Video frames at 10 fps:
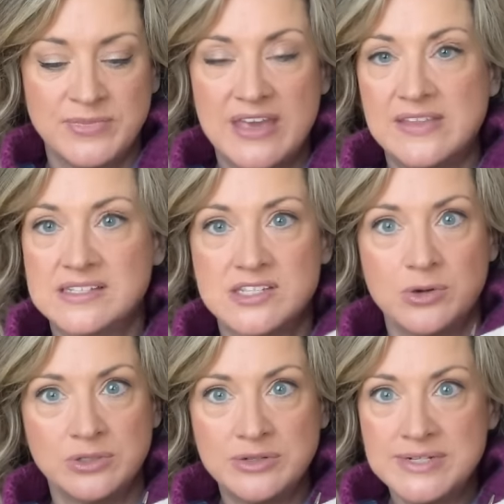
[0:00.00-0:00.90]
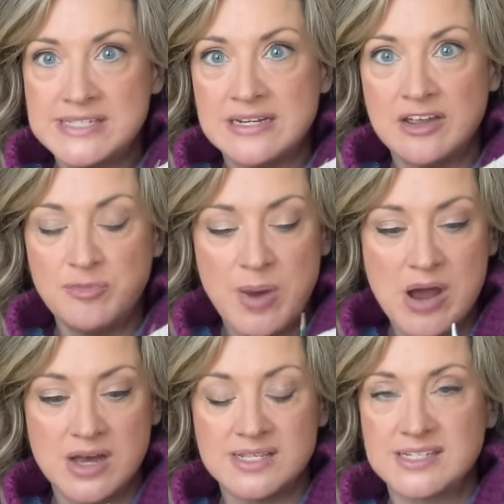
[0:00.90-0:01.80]
And that's the only reason I've
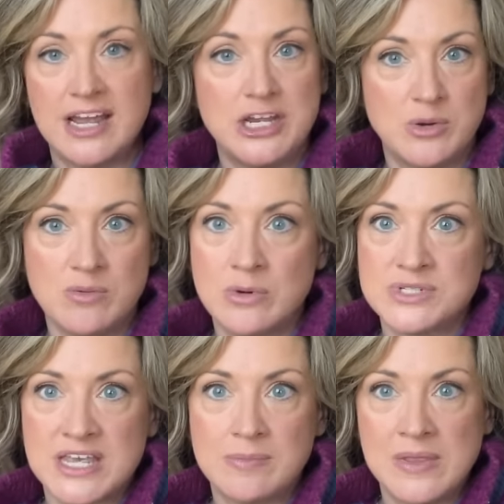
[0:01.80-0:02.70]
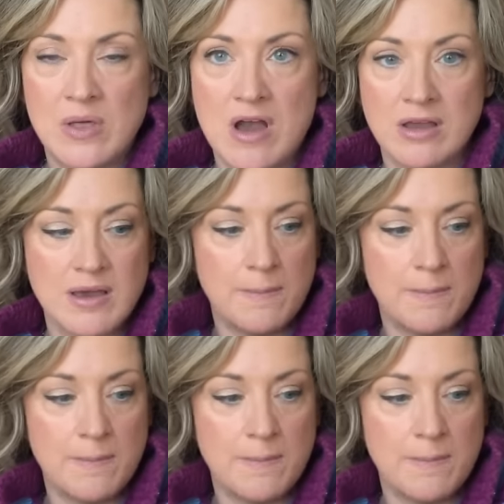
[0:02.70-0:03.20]
paused. I know it won't take me long,